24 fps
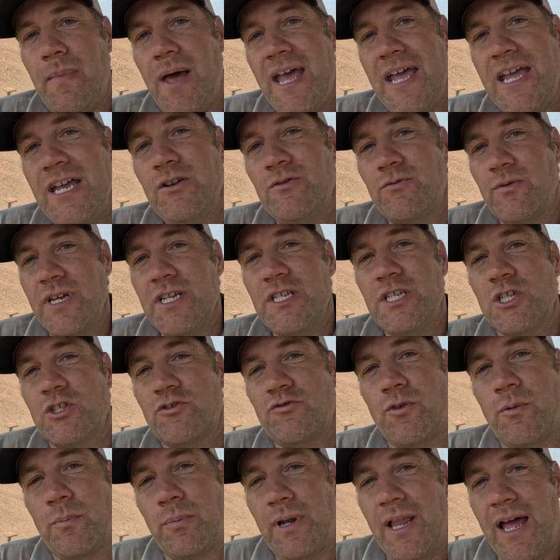main
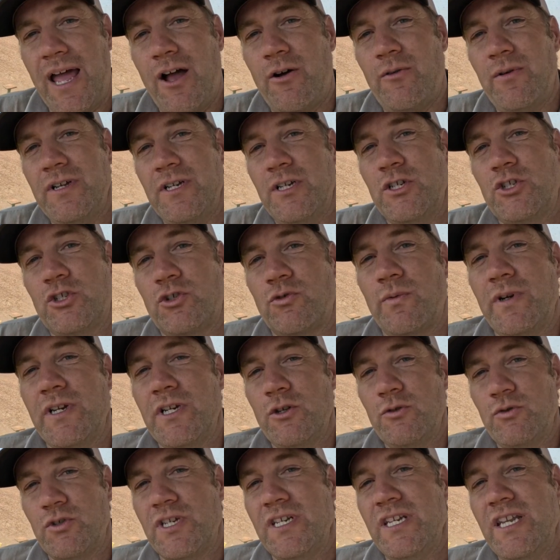reasons for plowing is to
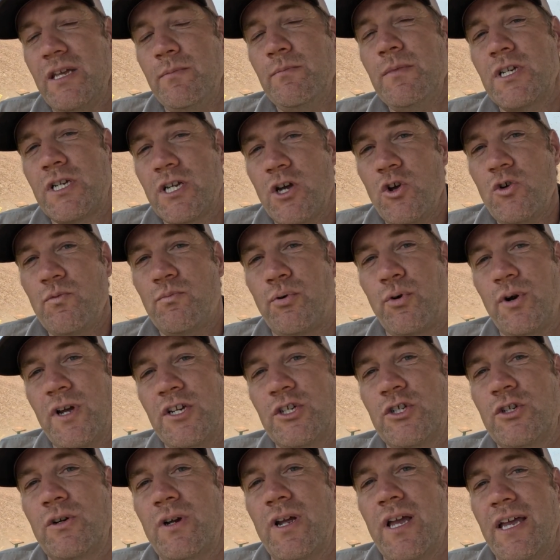reduce nematode
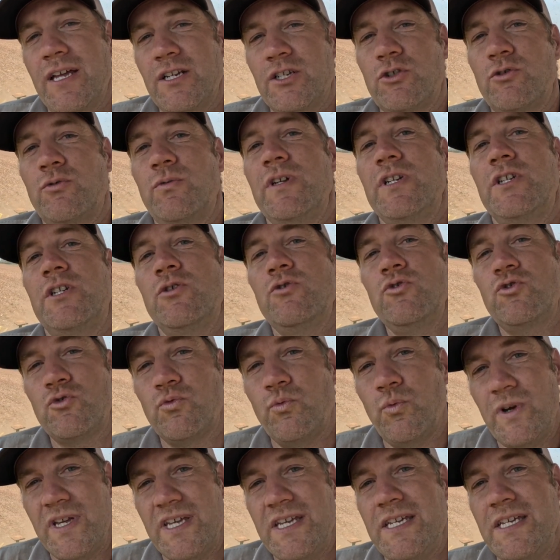pressure and to reduce
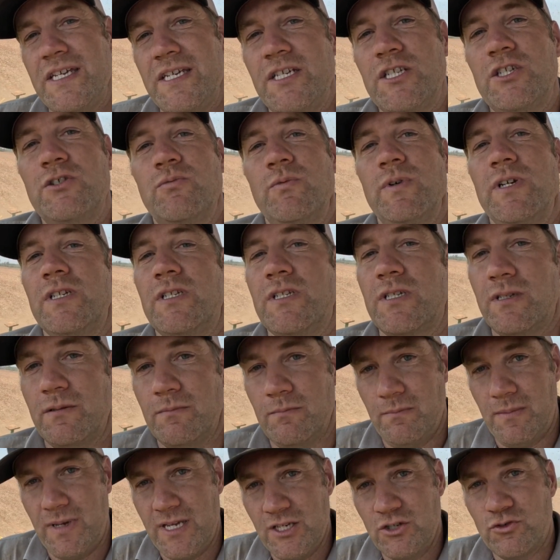weeds, which
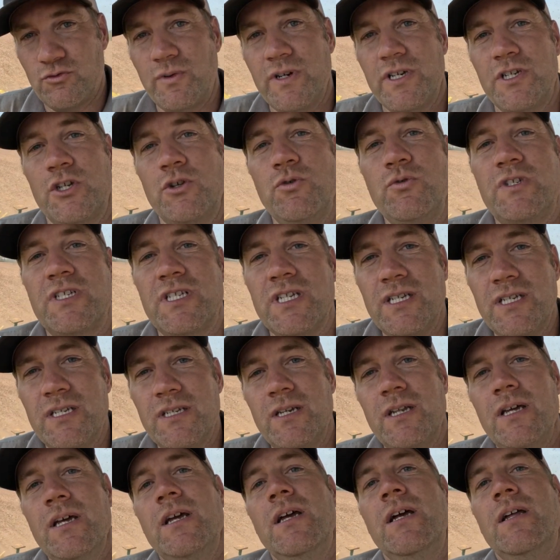means
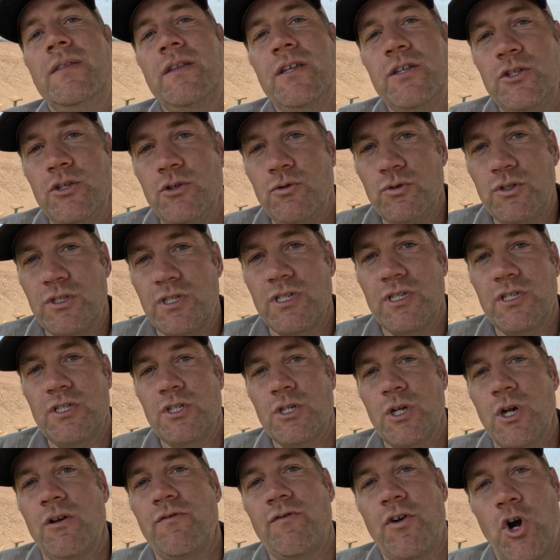reducing the
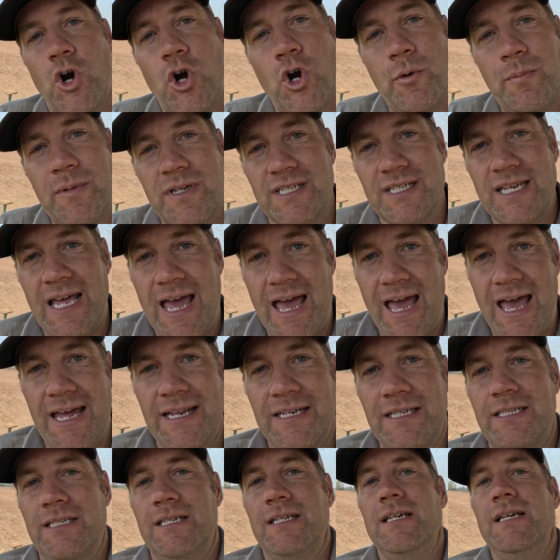usage of
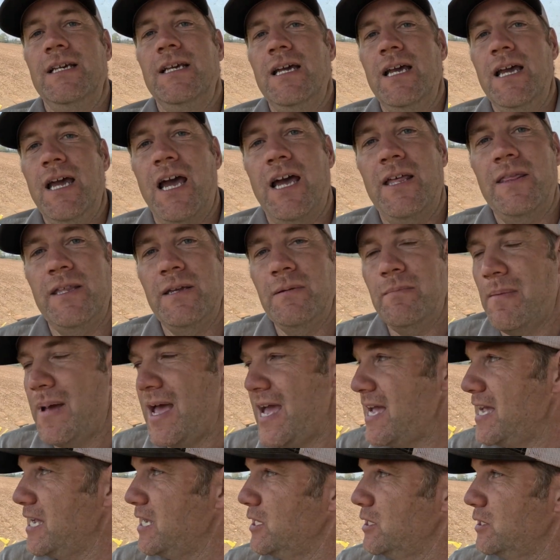herbicides. And the
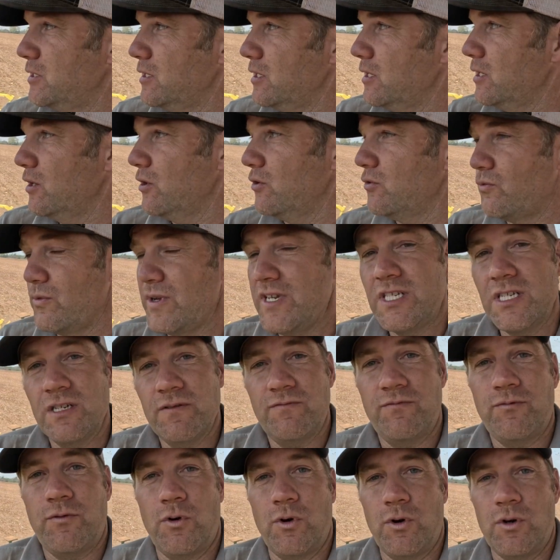main
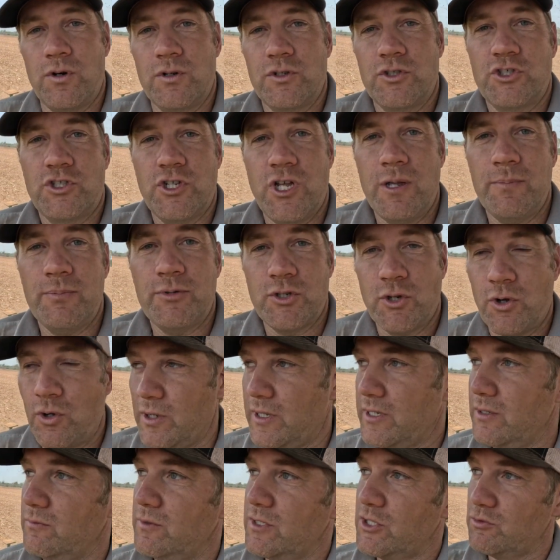reason for
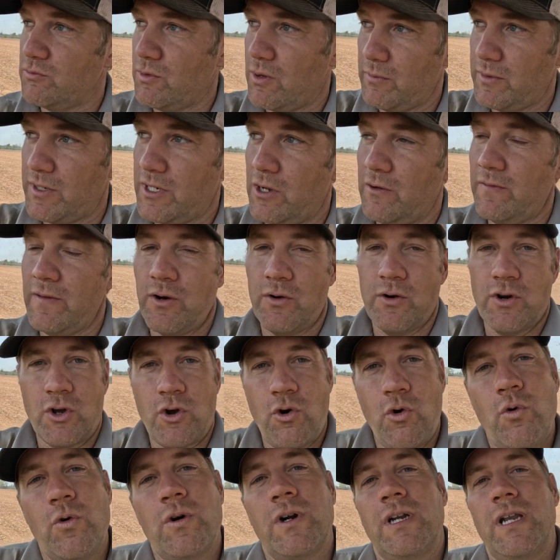subsoiling, which is what we do there in
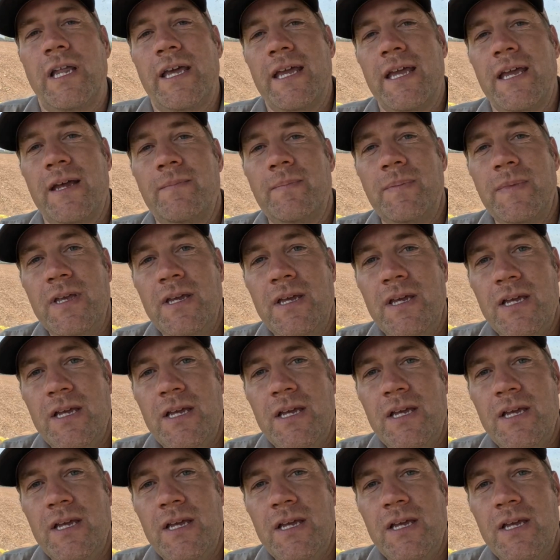the cornland,